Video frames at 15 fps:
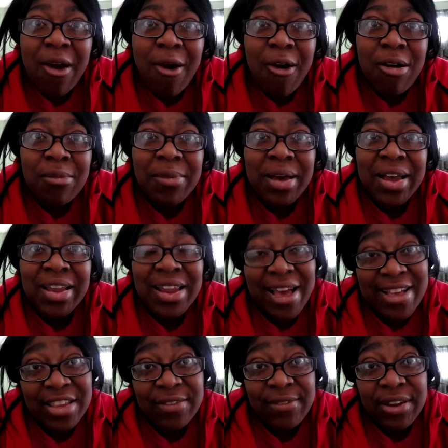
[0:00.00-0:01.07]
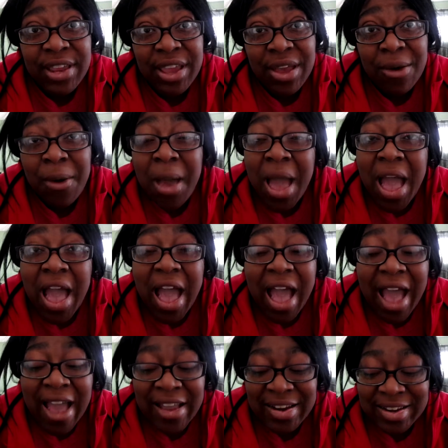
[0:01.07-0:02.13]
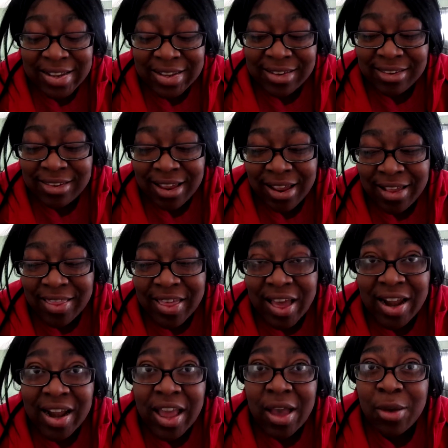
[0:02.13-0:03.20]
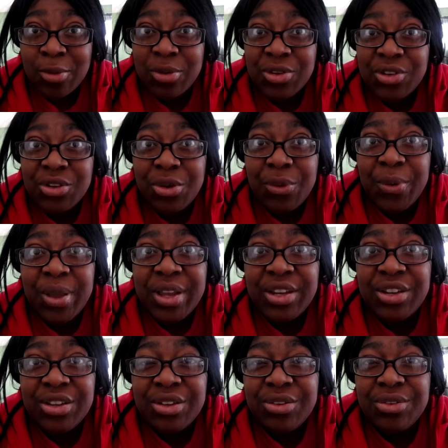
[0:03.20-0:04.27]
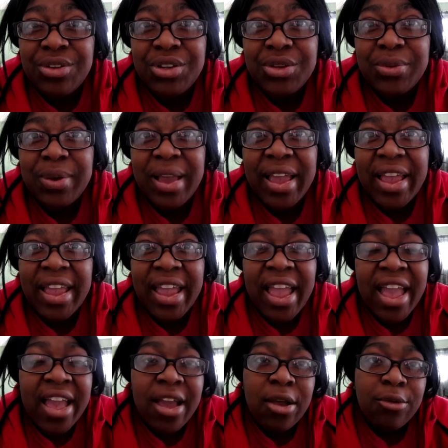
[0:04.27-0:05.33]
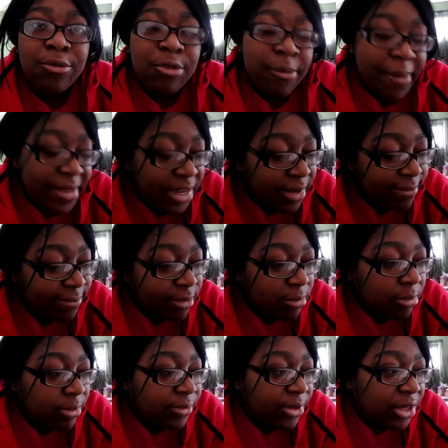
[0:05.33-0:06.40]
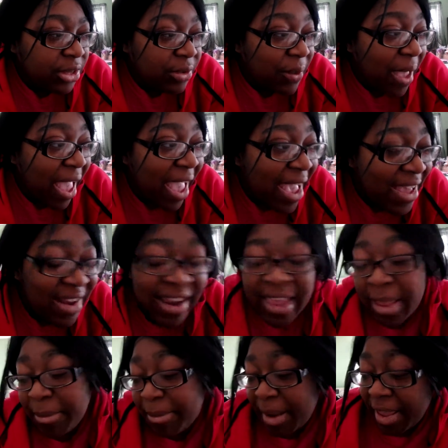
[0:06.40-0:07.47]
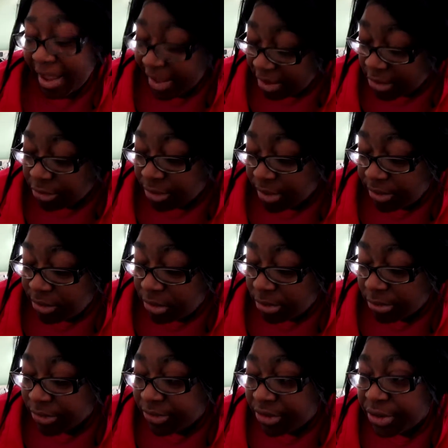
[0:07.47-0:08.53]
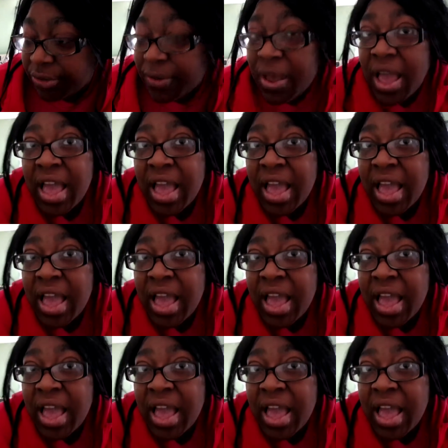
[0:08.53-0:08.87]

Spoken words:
On my last video, I did say that I was going to do a romantic film review and a Black History film review.